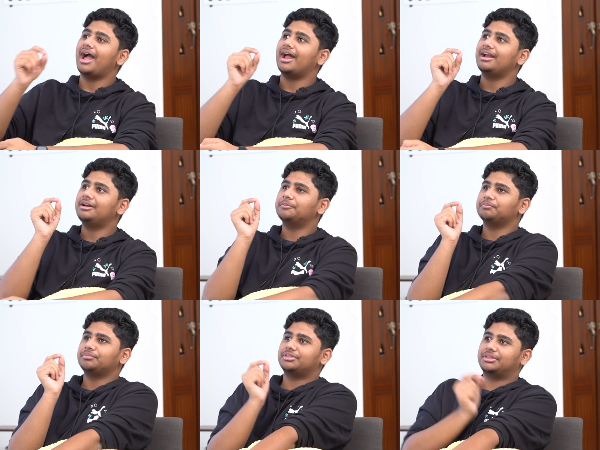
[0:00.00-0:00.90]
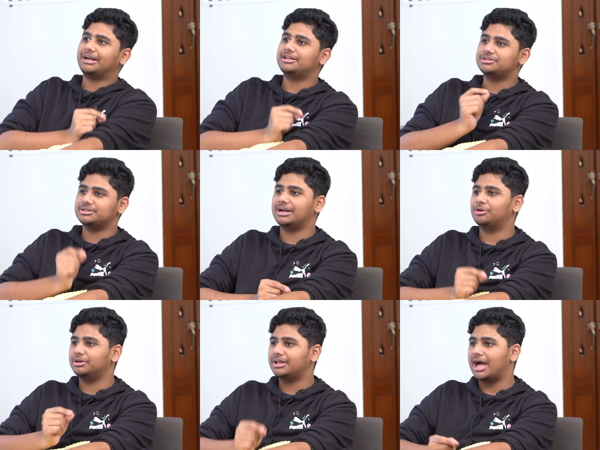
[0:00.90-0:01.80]
And
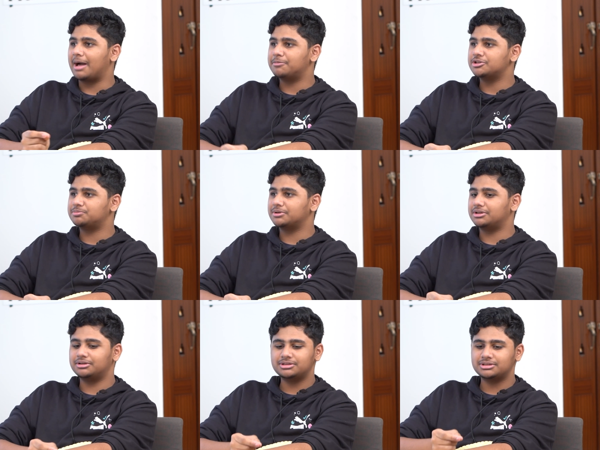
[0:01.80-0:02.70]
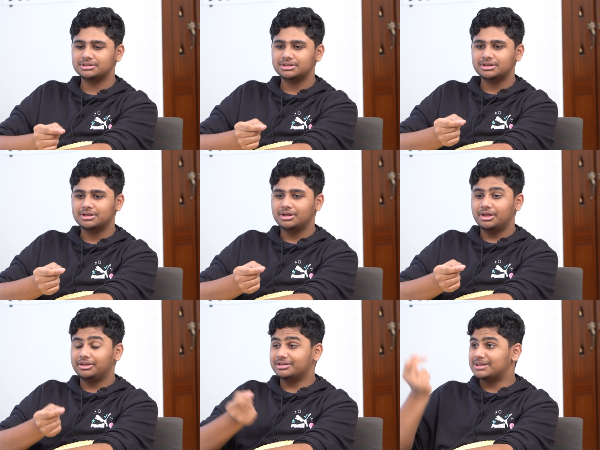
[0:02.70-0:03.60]
that only happens because
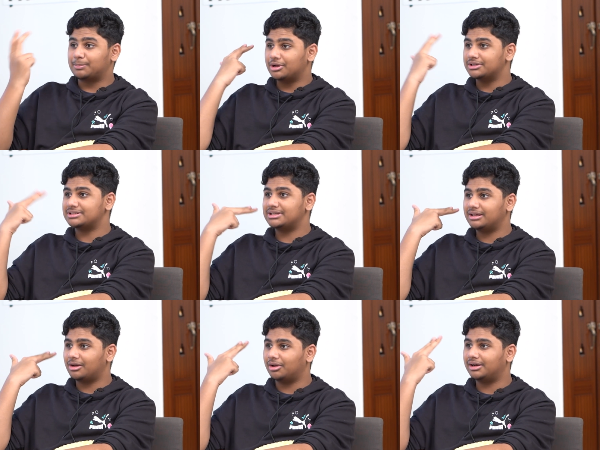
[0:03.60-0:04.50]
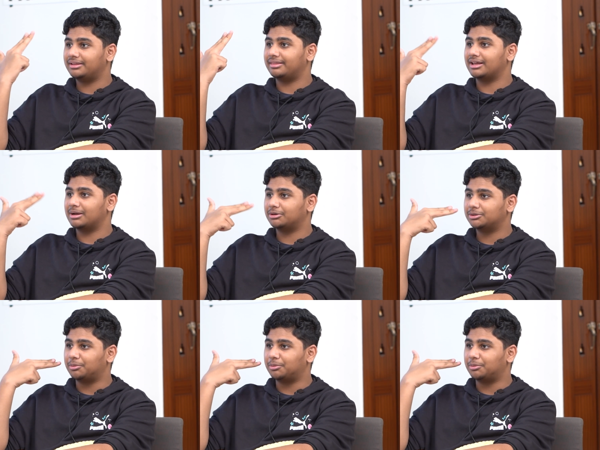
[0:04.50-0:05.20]
you're subconsciously already thinking about